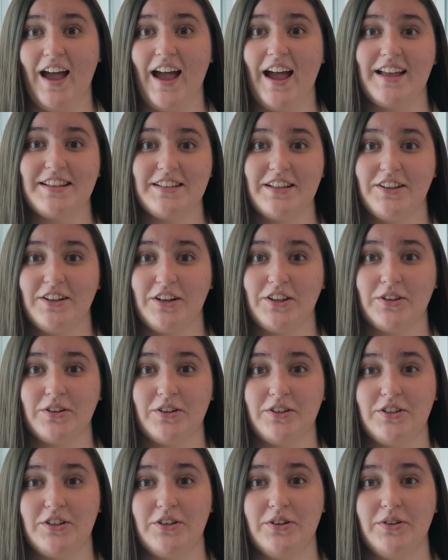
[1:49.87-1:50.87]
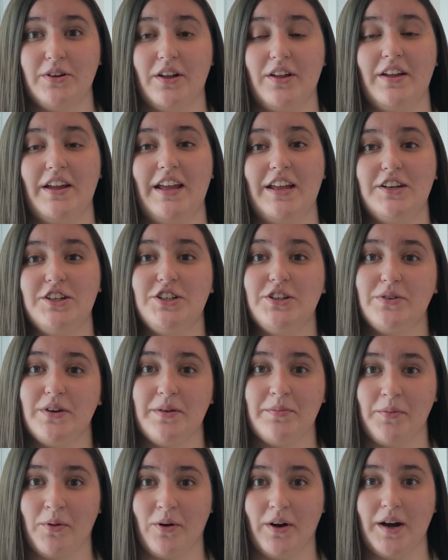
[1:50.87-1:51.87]
As I looked into
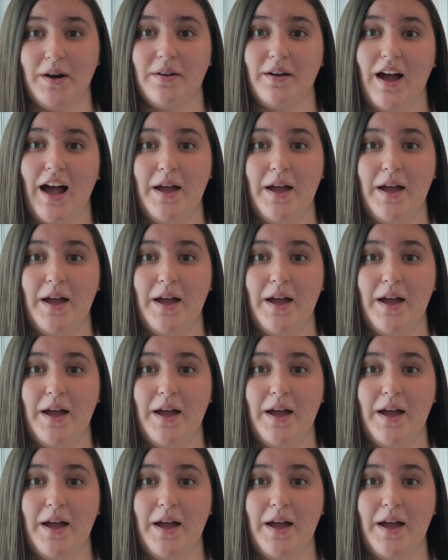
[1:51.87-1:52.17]
it more,